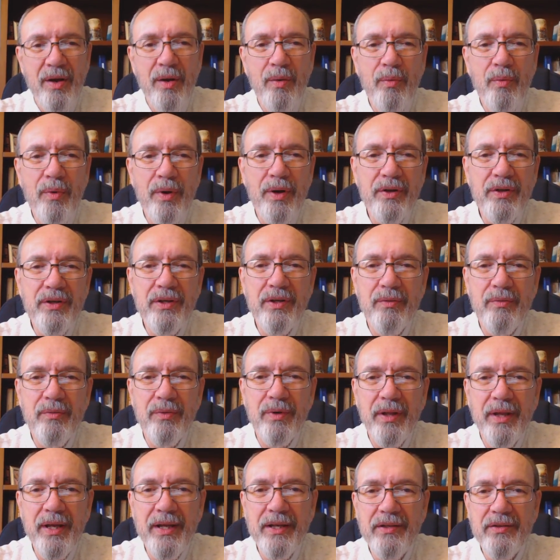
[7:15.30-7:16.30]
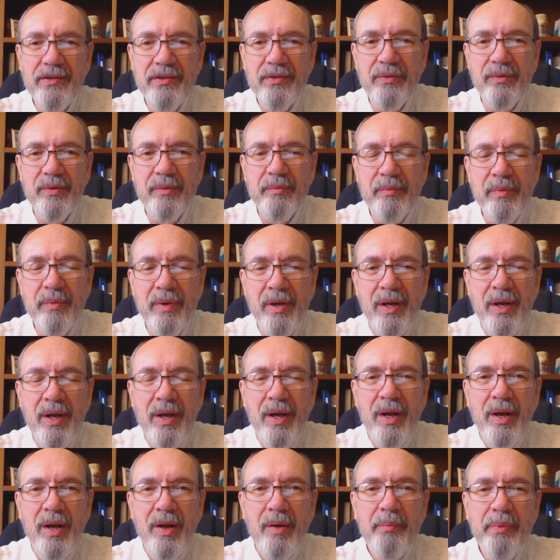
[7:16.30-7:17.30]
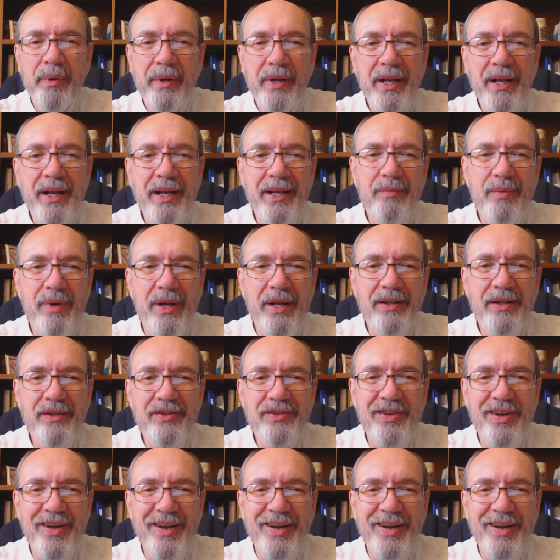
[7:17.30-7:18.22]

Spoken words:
where you can relate to them. But anyways,